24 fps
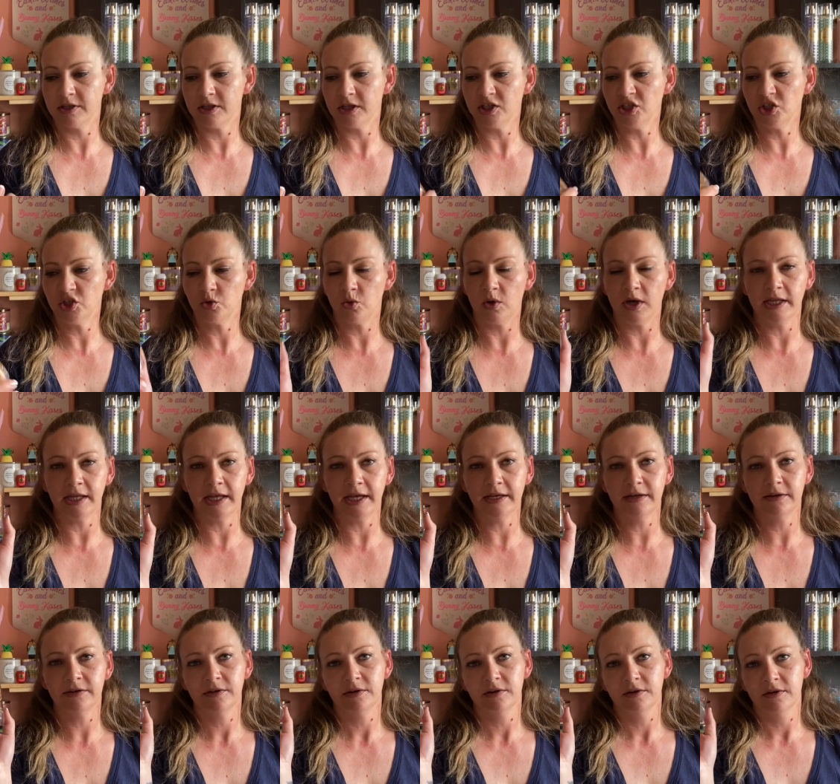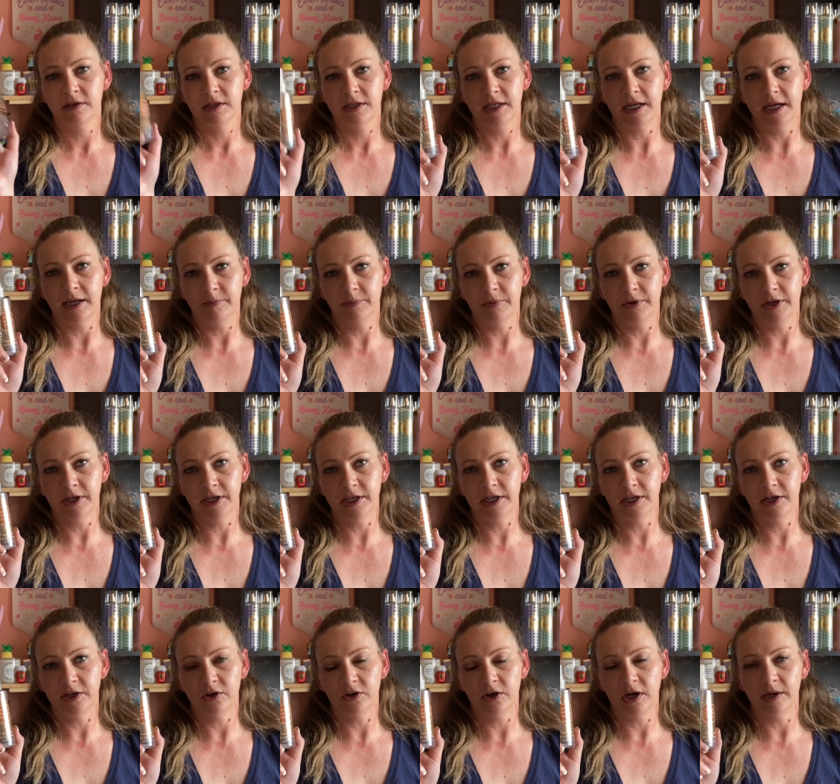Lush Twilight that I put in
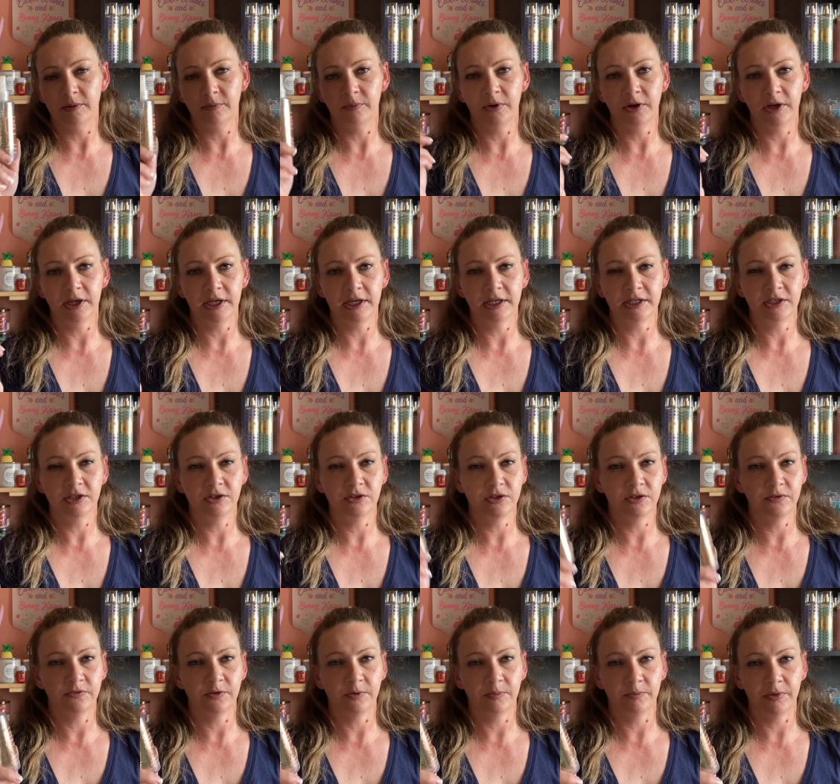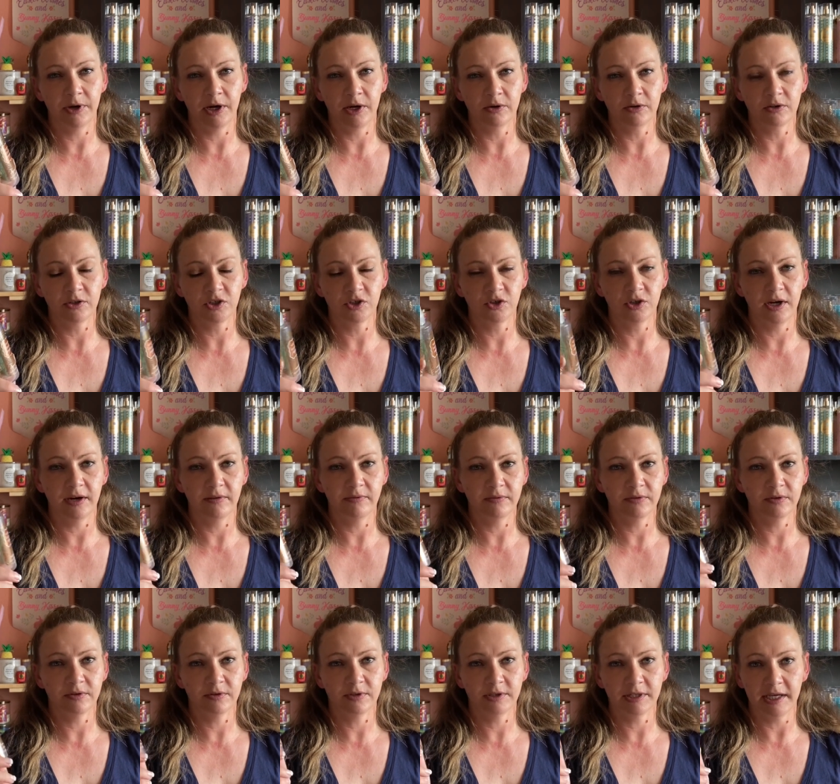here. I put it in 2 different bottles,
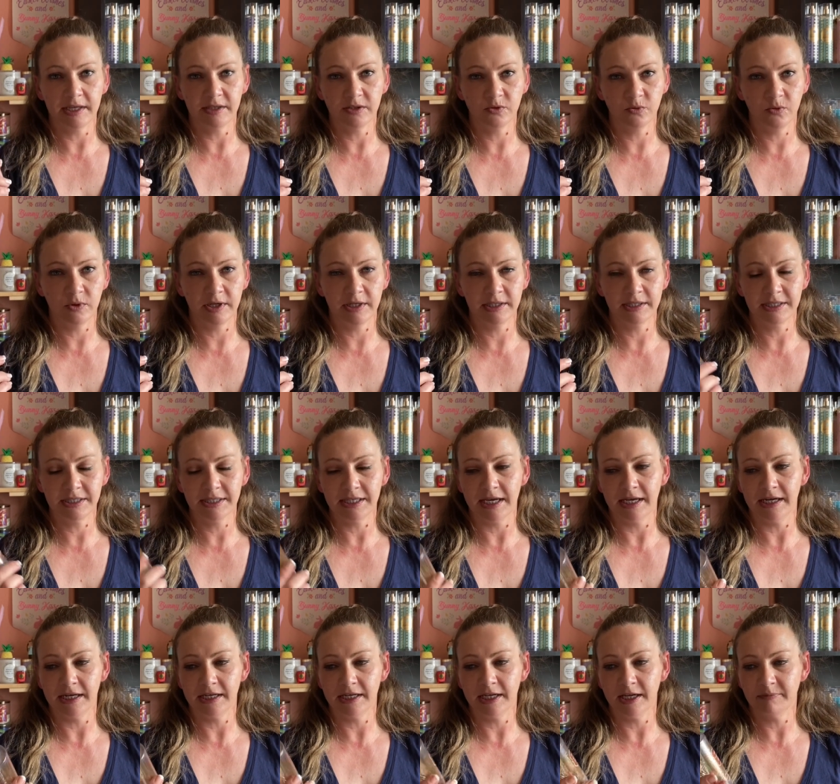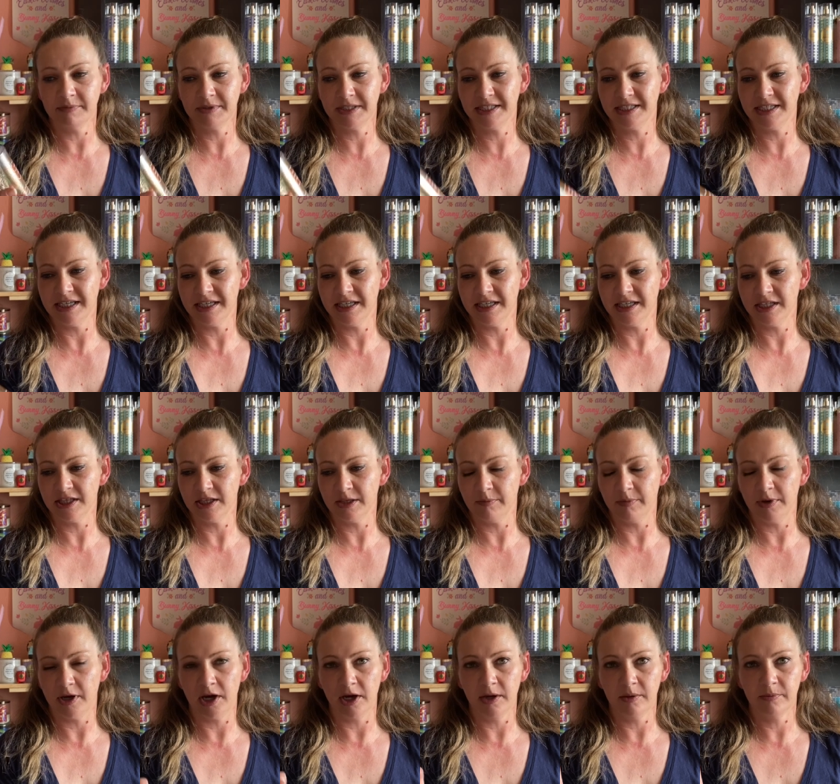travel-sized ones, and it kept sticking them
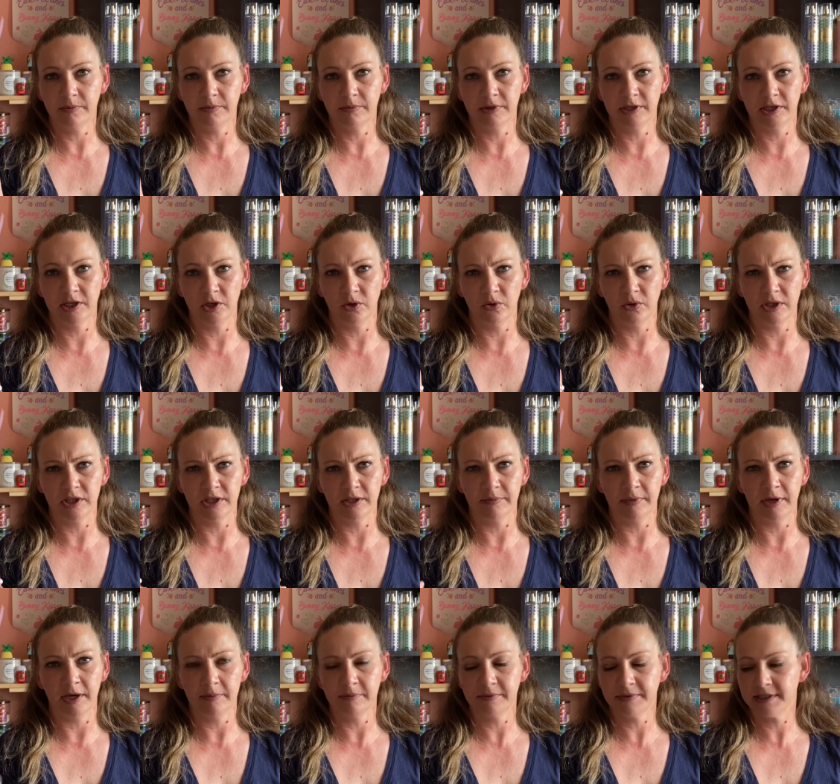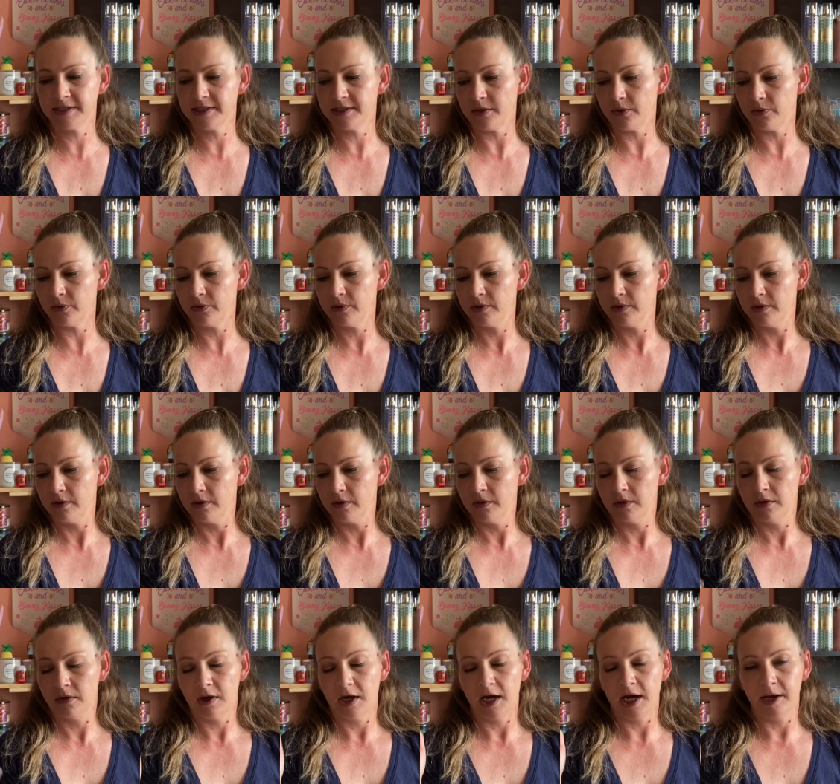up and gluing them up, so
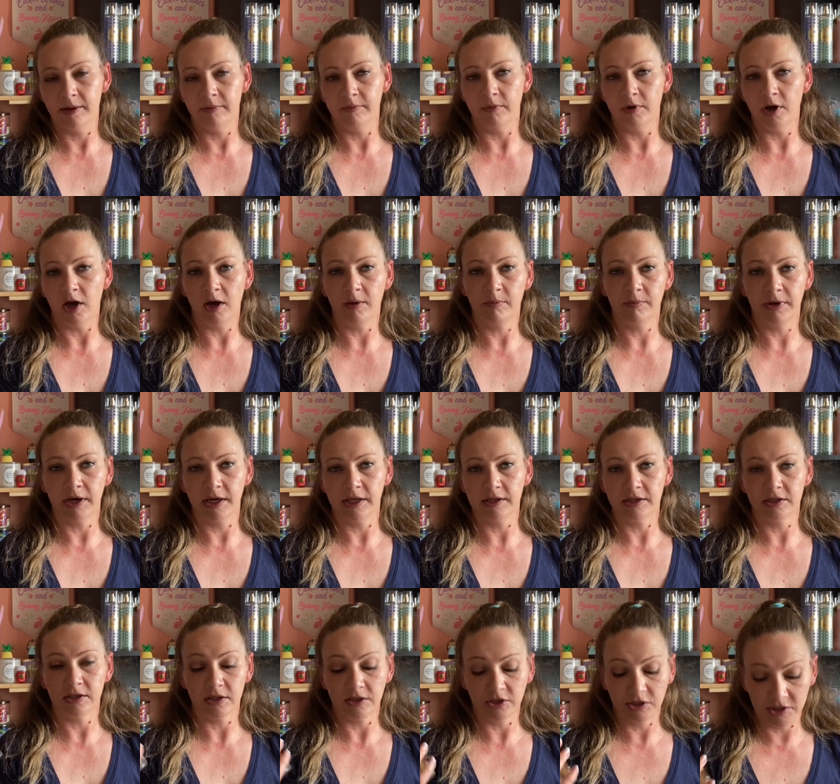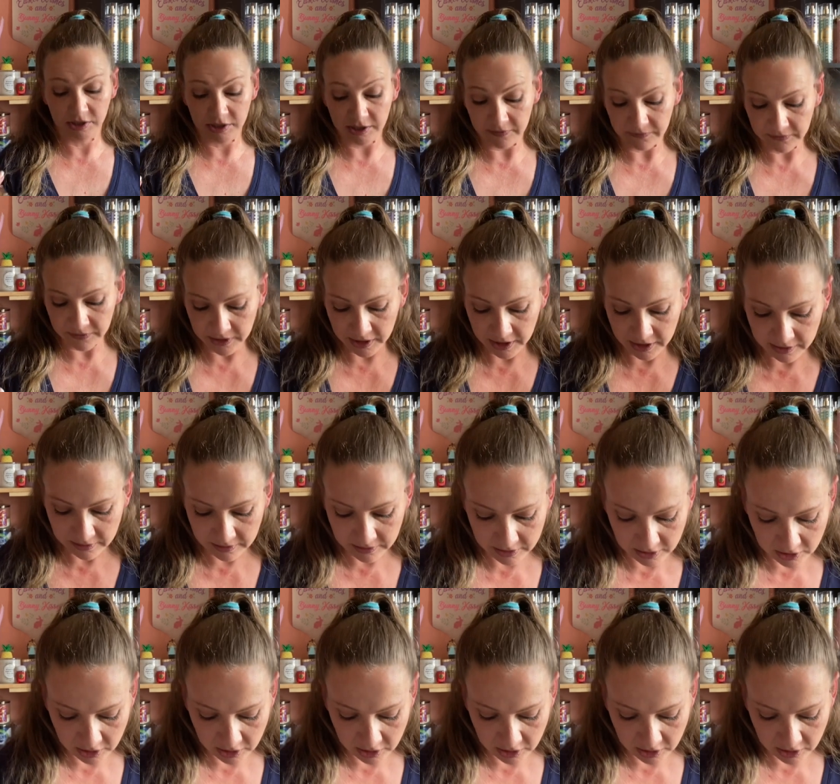I'm not buying the Lush stuff again. The